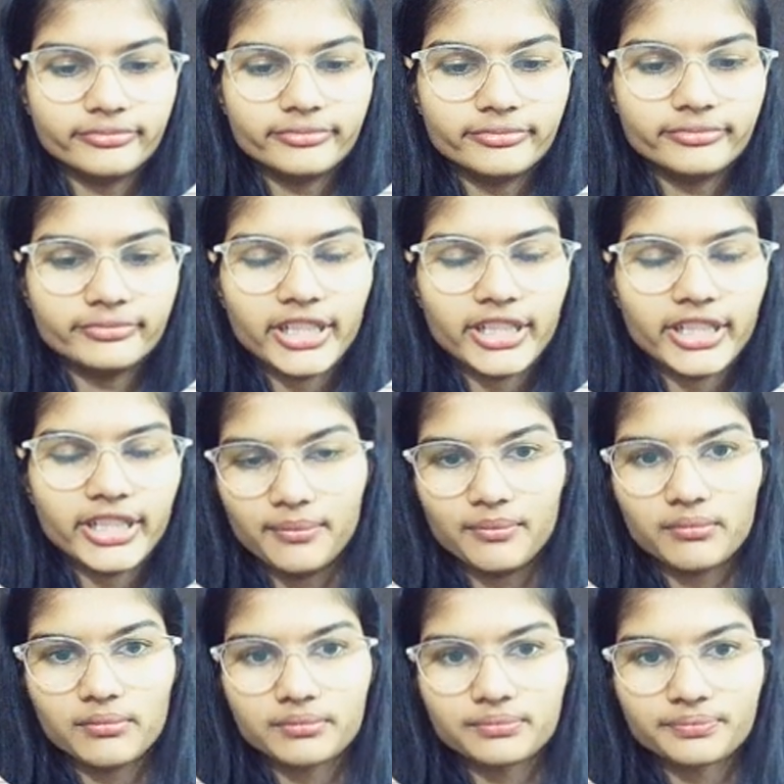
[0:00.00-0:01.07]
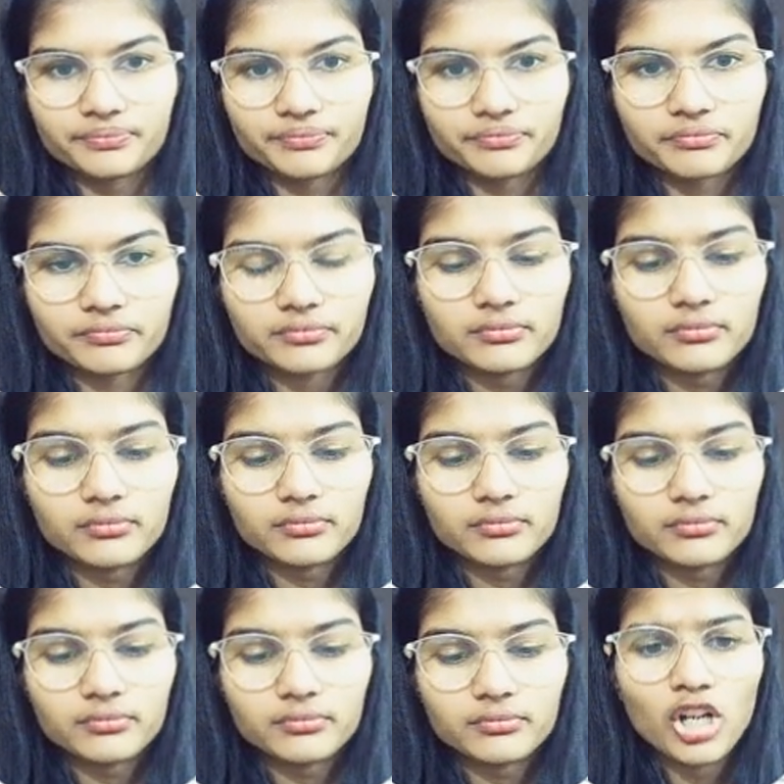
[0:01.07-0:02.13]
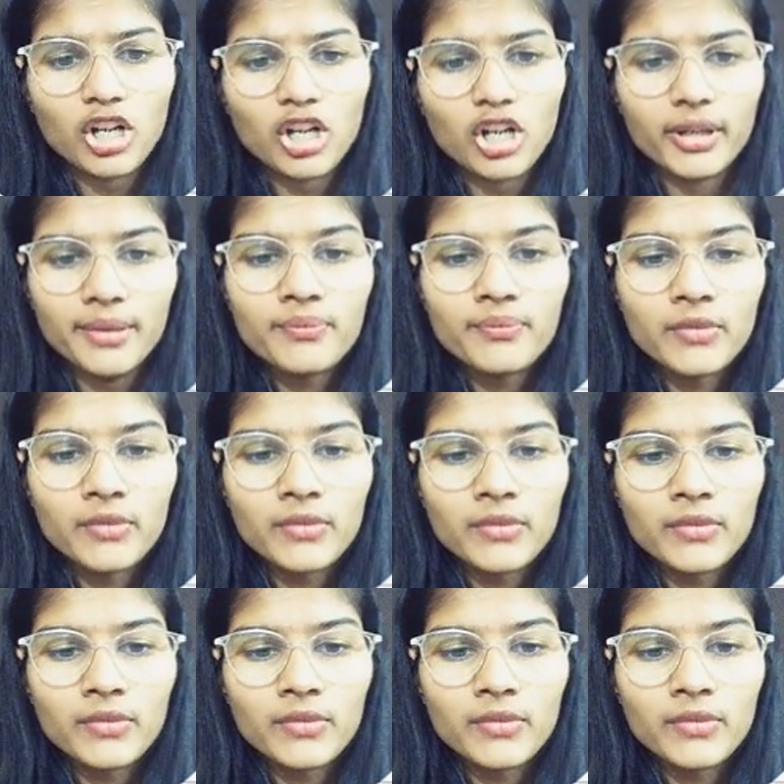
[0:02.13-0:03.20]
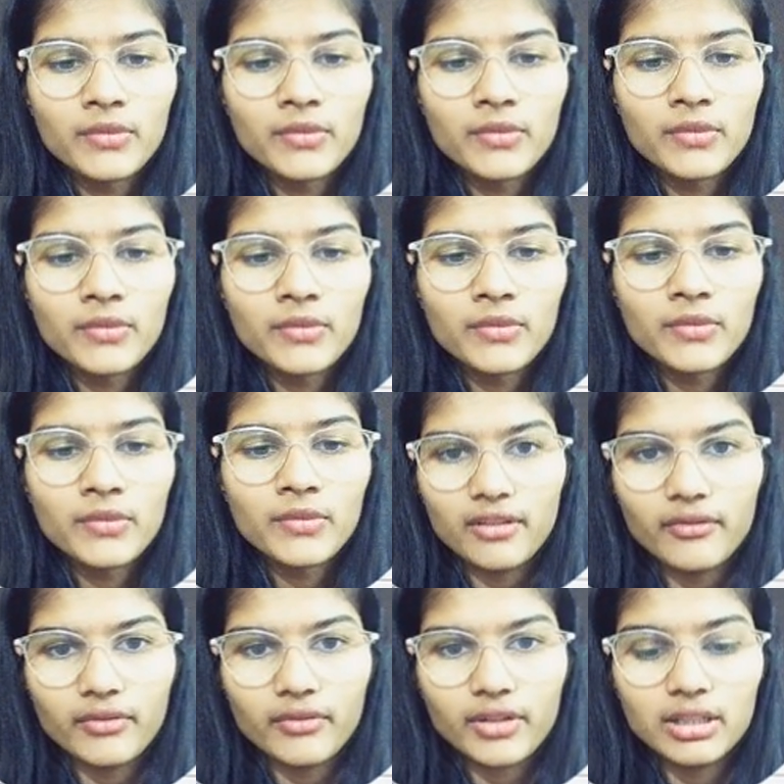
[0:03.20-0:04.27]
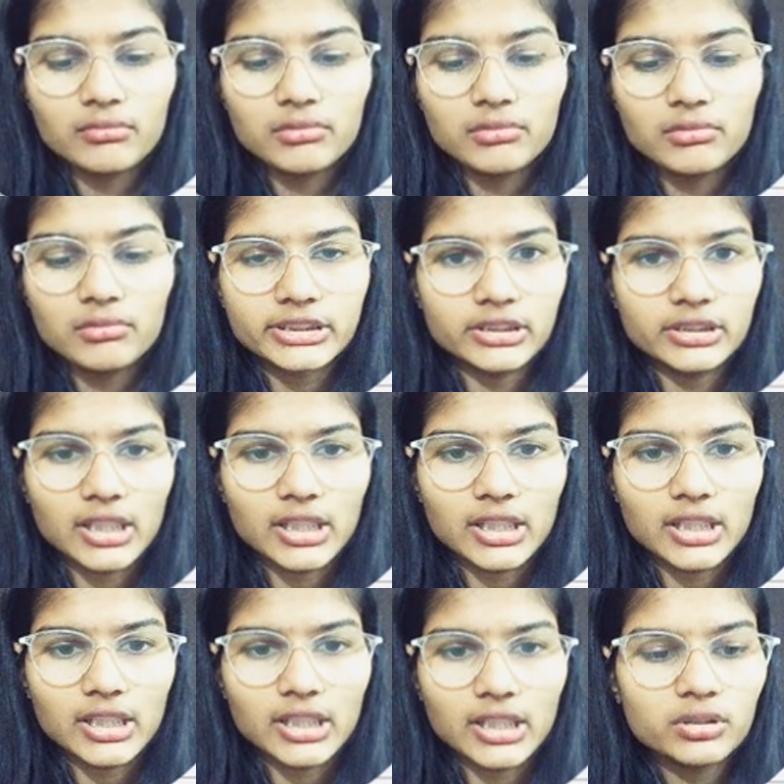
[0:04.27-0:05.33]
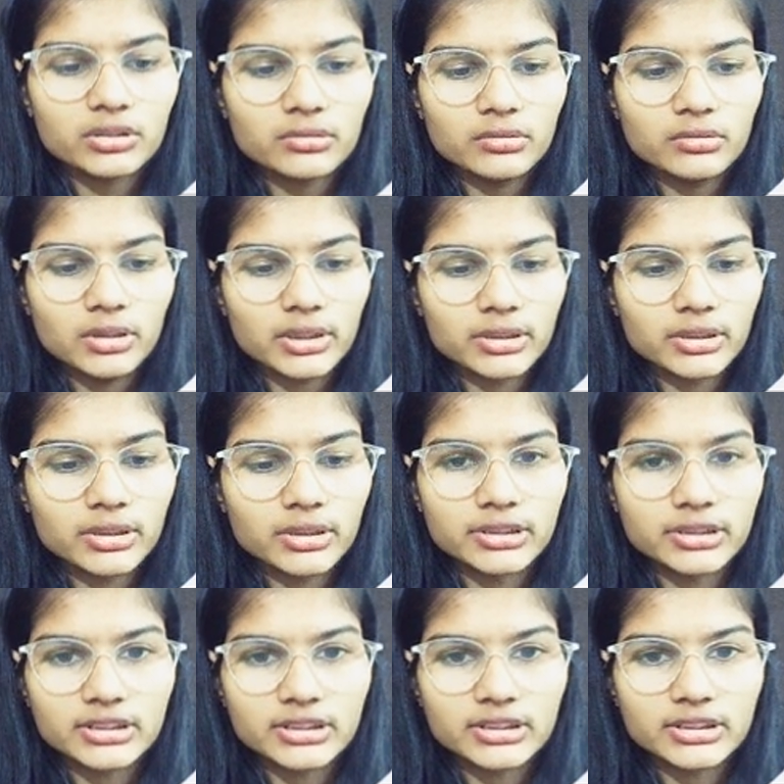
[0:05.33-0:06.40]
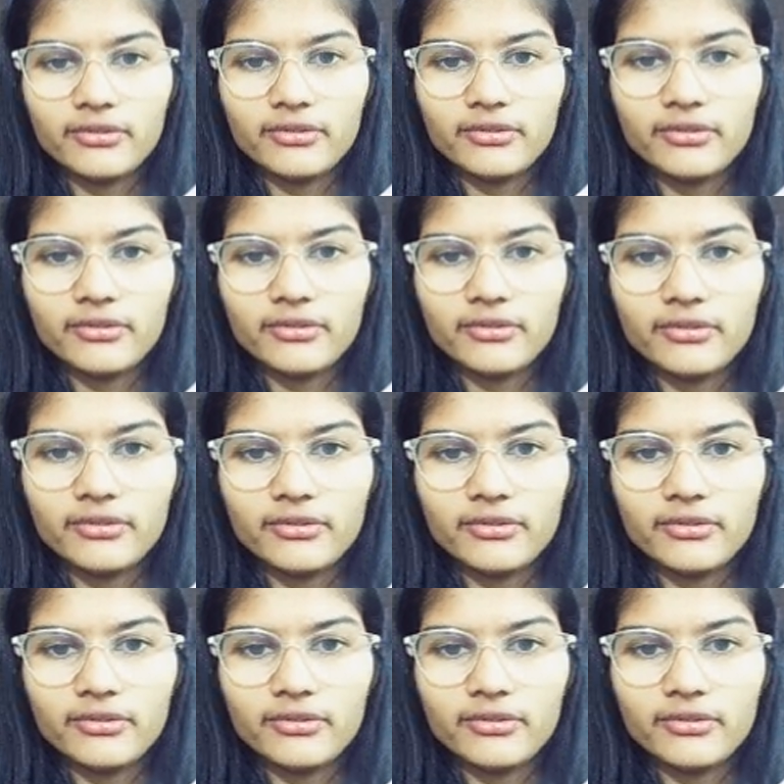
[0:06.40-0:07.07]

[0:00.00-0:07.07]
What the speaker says: 18, I have one, let's say none also, and then let's have 14.